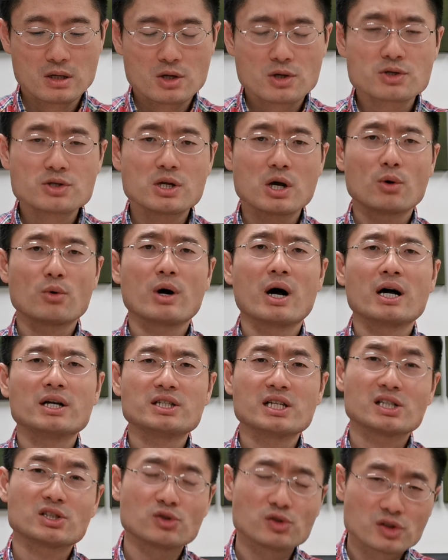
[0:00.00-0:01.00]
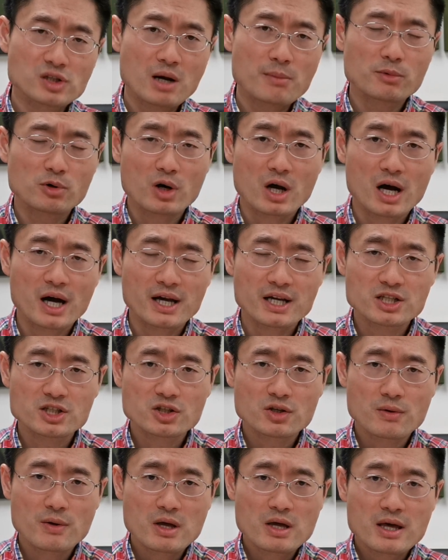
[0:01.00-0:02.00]
So just to summarize,
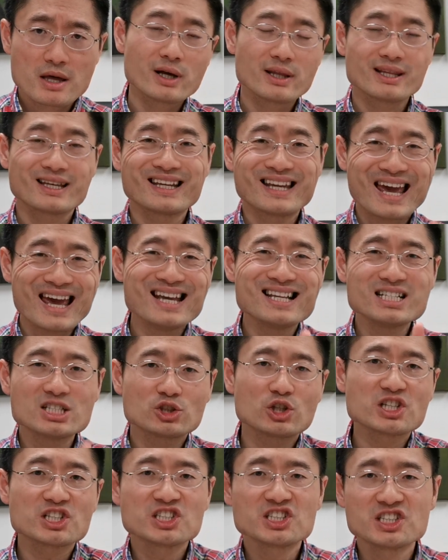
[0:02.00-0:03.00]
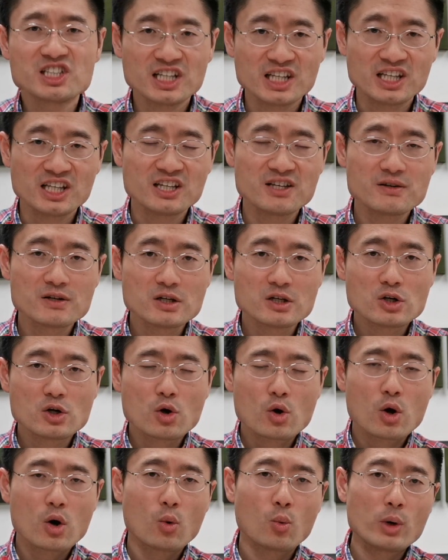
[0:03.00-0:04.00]
the case trustee
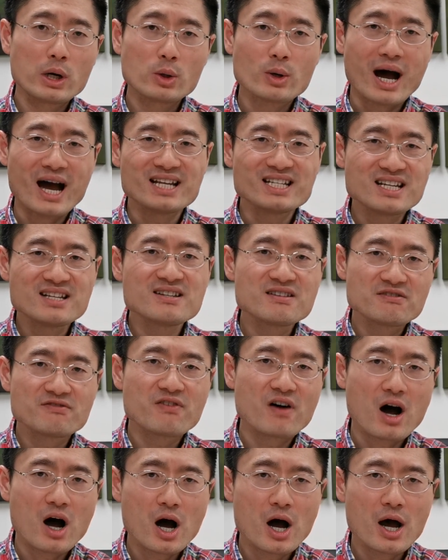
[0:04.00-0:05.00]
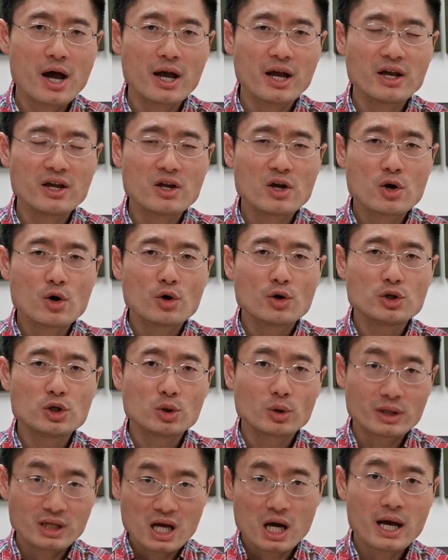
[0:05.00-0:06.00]
will identify
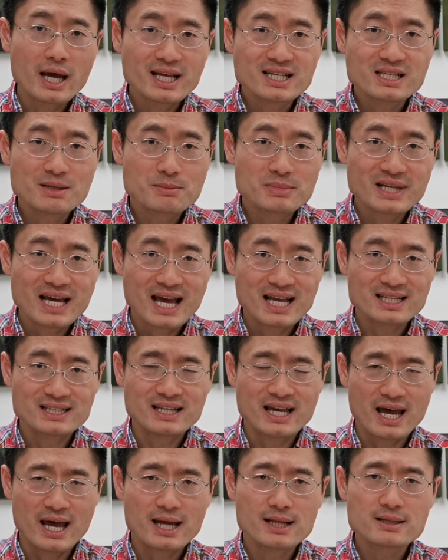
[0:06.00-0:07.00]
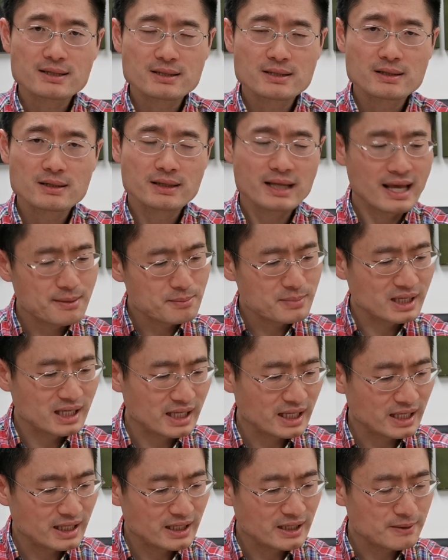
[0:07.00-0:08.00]
your non-exempt assets,
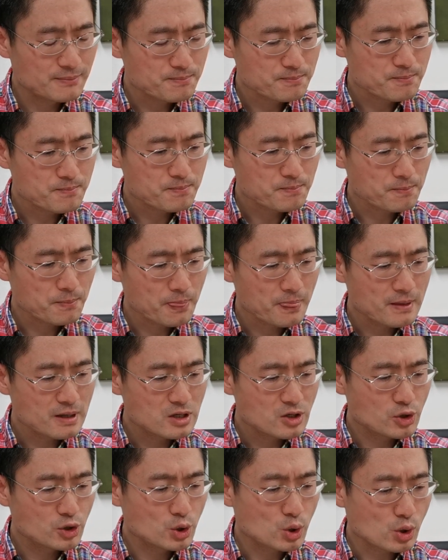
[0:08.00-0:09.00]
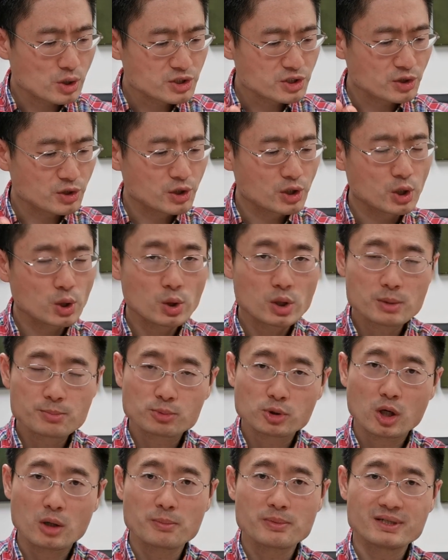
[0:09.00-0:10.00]
namely your secured
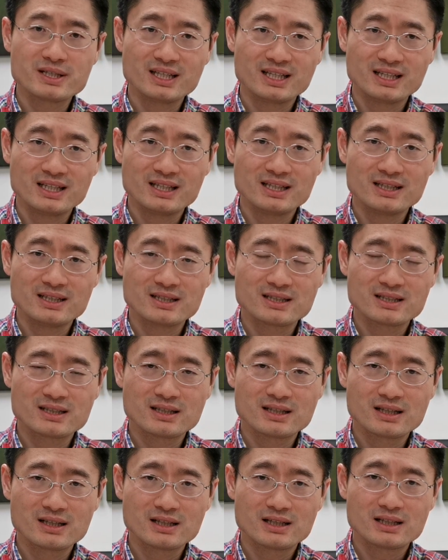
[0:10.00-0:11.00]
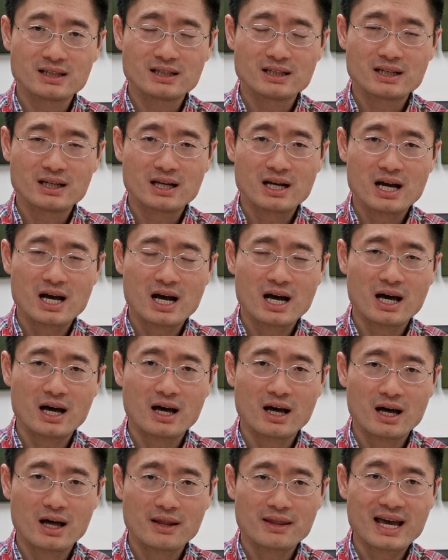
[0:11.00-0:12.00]
properties
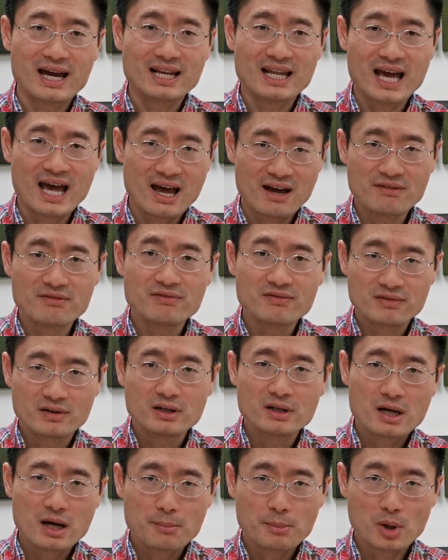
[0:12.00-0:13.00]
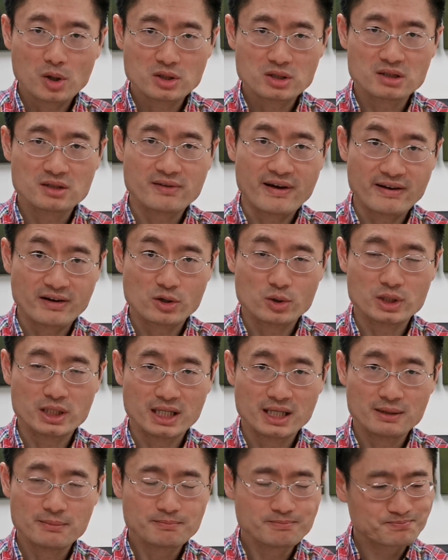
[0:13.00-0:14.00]
that have positive
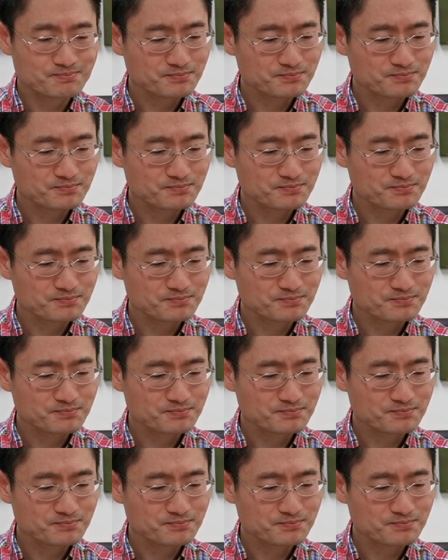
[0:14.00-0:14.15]
equity,